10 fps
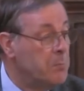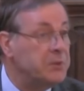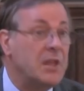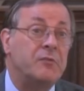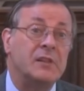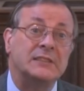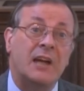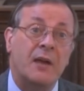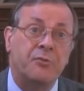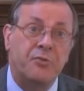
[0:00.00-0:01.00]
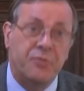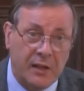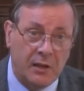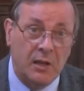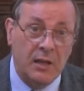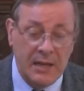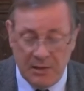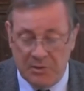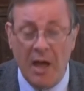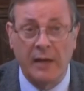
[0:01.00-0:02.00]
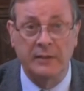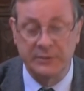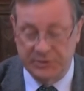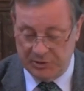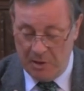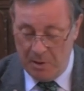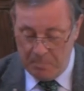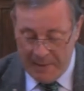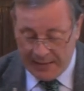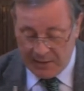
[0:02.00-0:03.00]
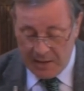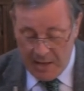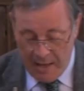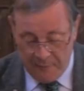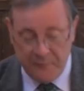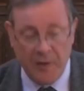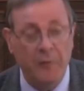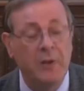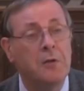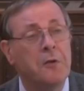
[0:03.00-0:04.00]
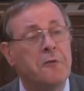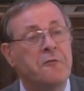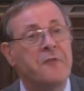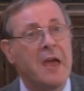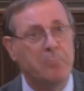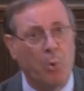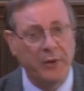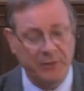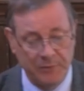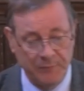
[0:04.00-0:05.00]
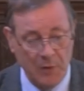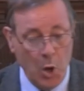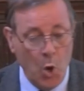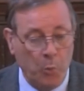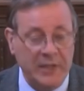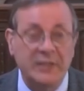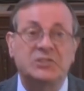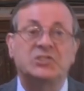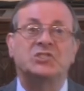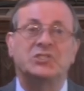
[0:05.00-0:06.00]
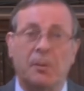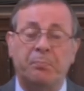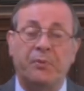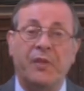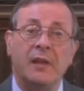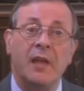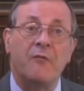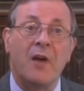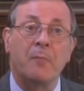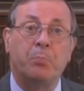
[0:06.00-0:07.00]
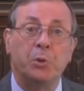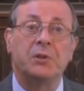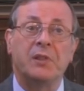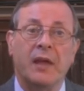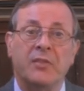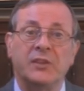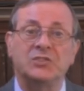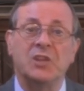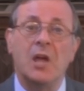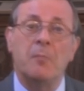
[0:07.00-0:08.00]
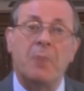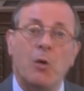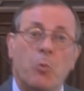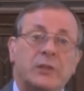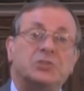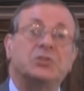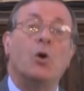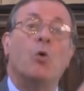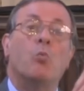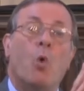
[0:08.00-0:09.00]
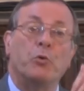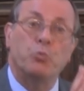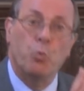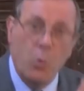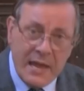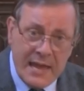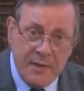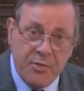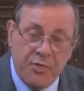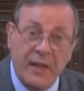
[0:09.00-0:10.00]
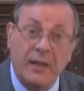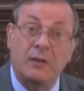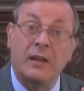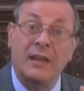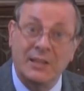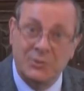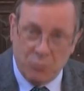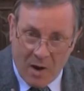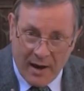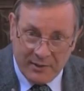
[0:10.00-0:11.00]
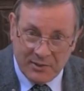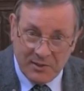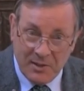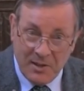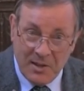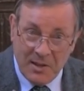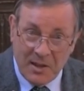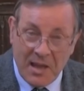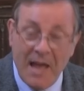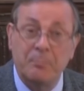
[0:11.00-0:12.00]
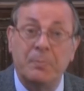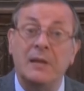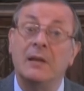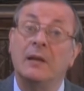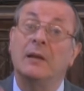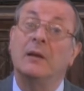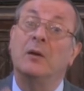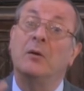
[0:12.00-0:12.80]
But nevertheless, I think he does make a very fair point. We need something, if I can put it like this, by which what we think is right can be